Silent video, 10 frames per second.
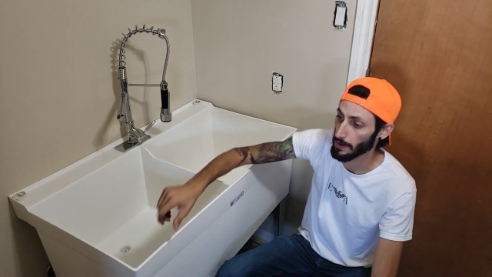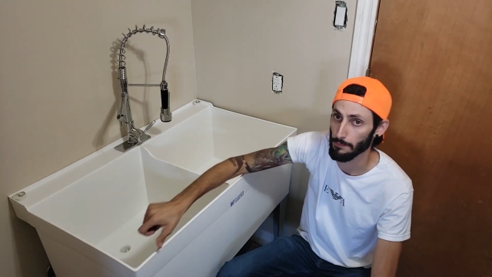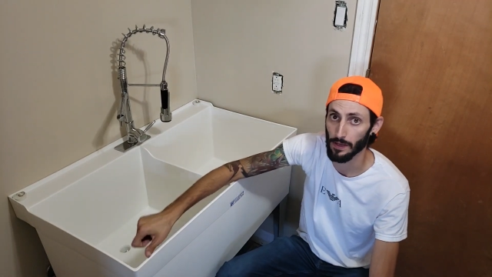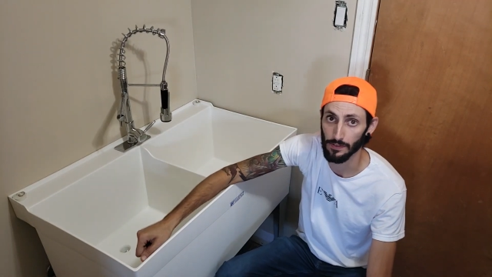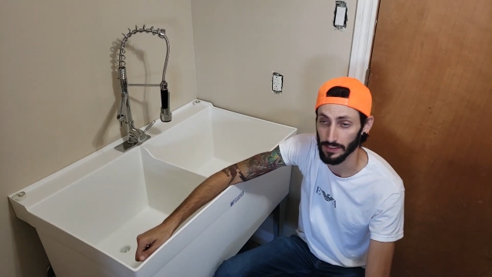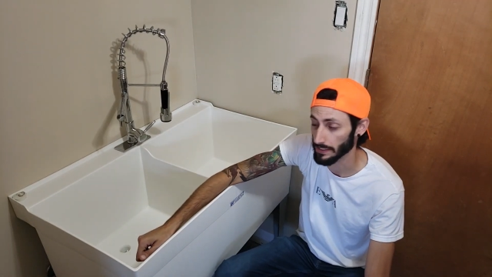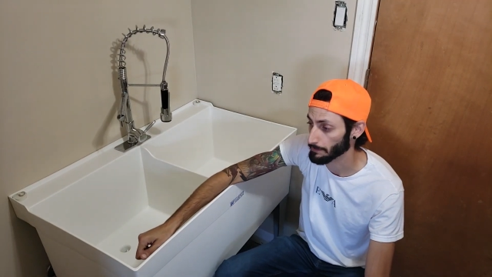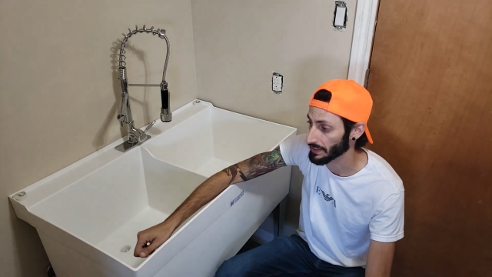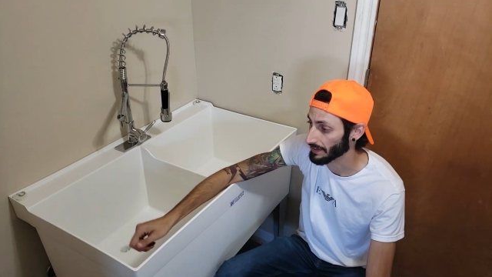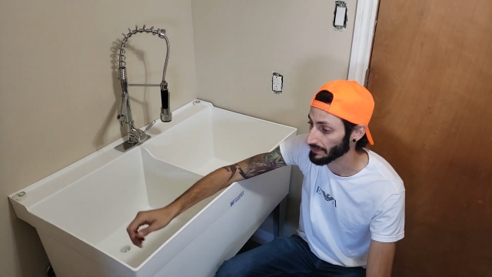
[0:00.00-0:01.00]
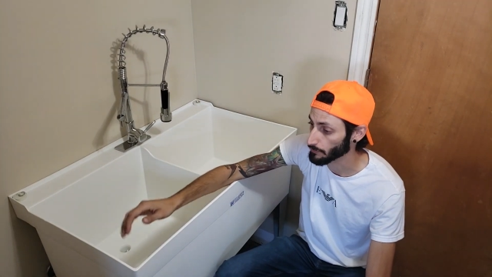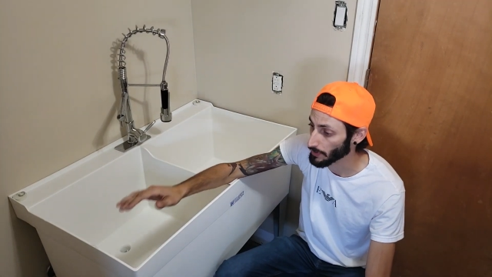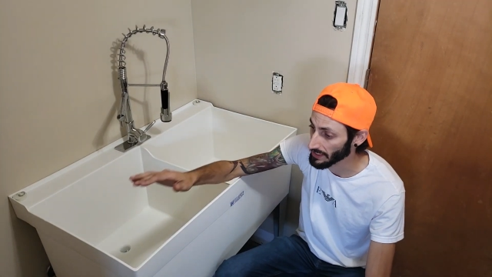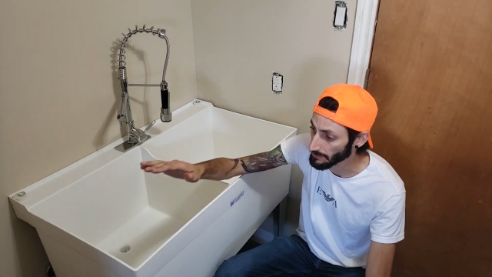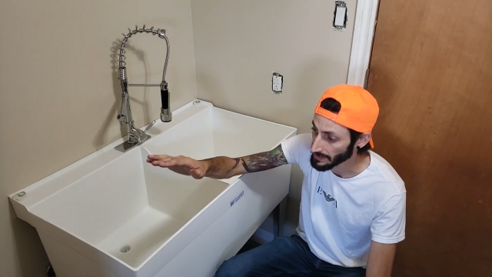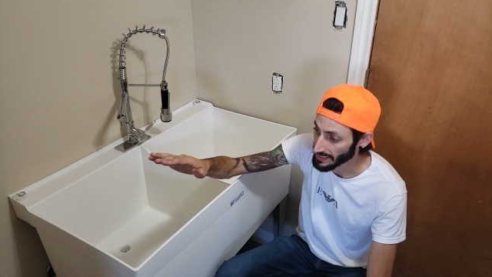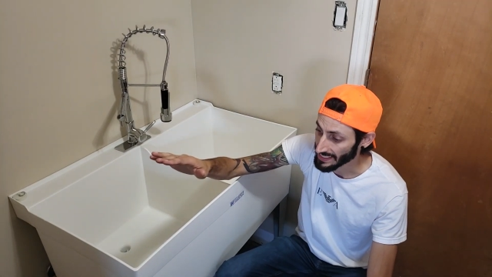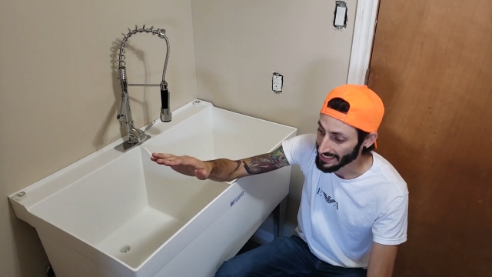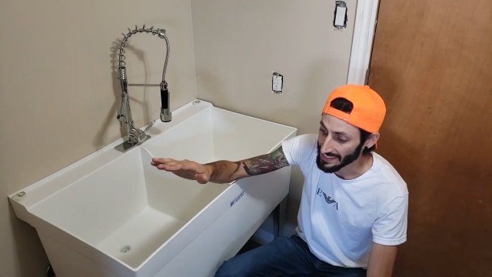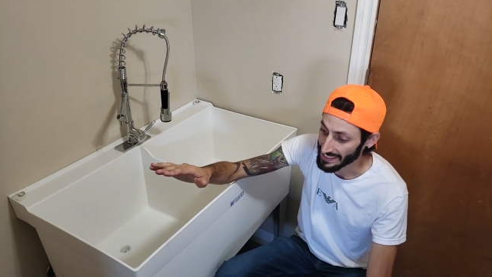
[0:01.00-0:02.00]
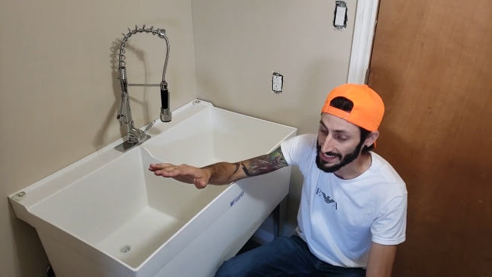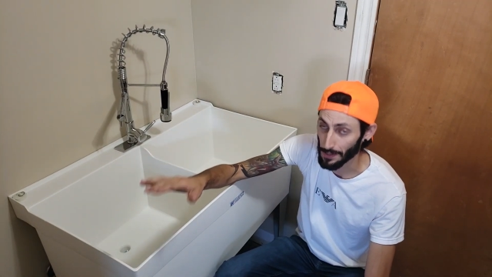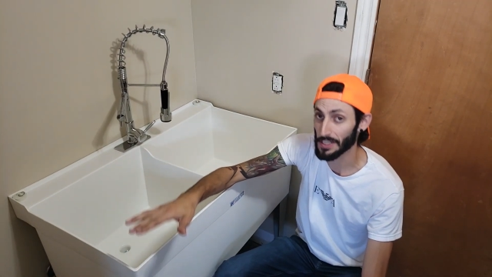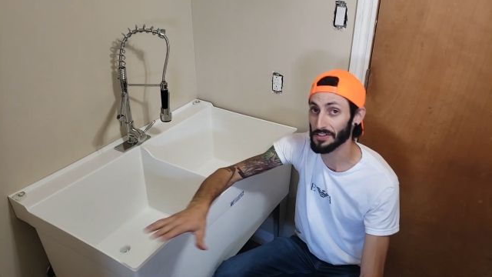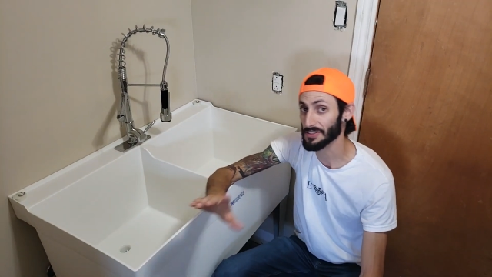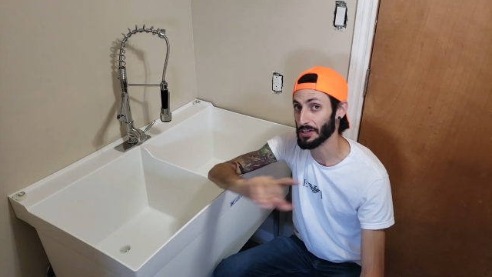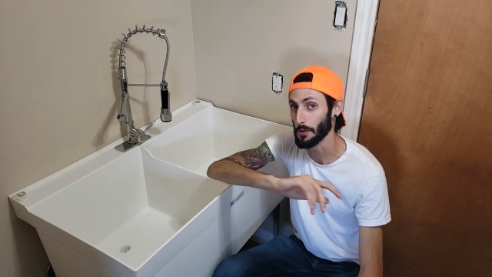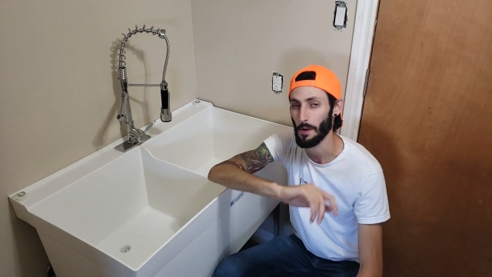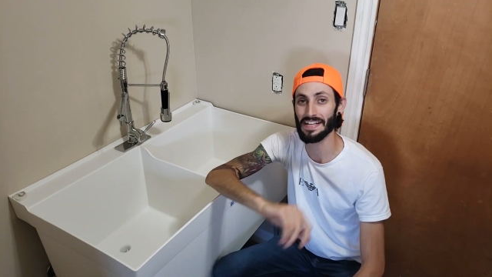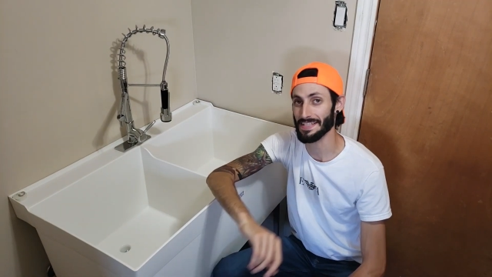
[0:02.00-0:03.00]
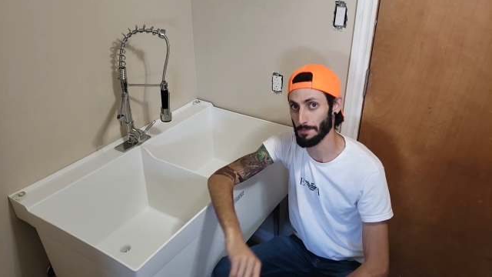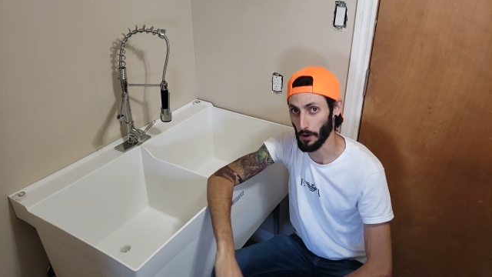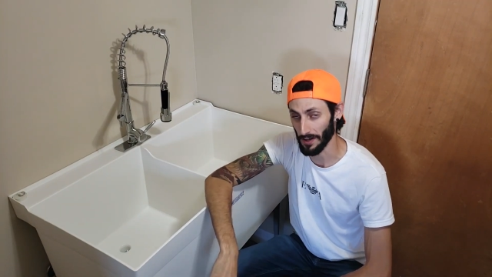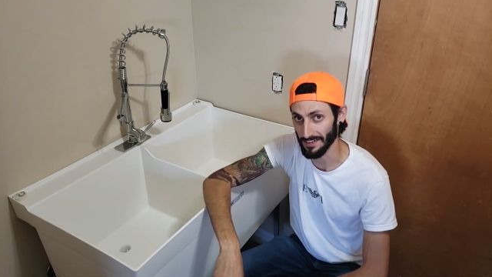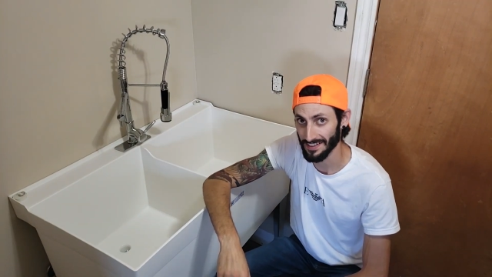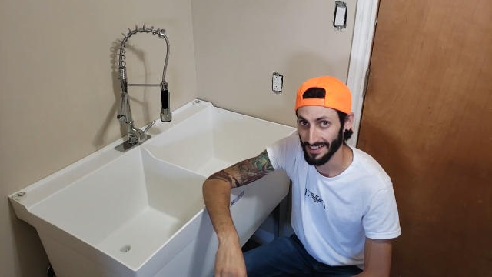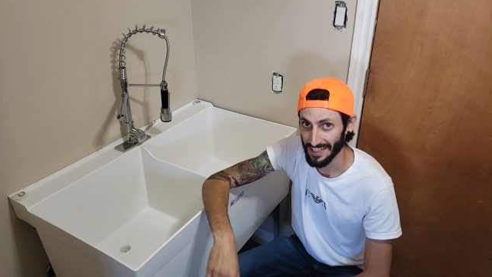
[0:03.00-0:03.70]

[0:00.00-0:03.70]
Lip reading: pump mounted up there as well. Now here's the crazy part.